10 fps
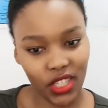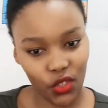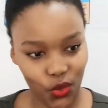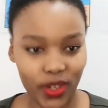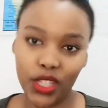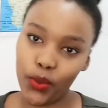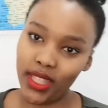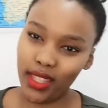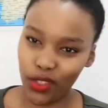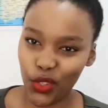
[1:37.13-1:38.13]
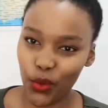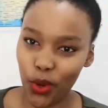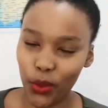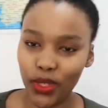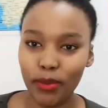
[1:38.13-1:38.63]
into it with this
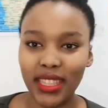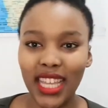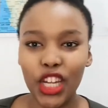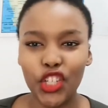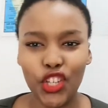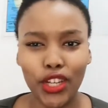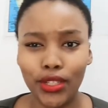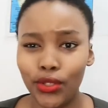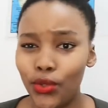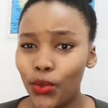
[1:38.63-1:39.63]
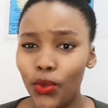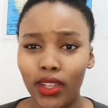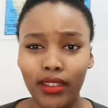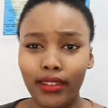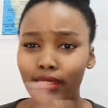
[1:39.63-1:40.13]
quote, but then it turned into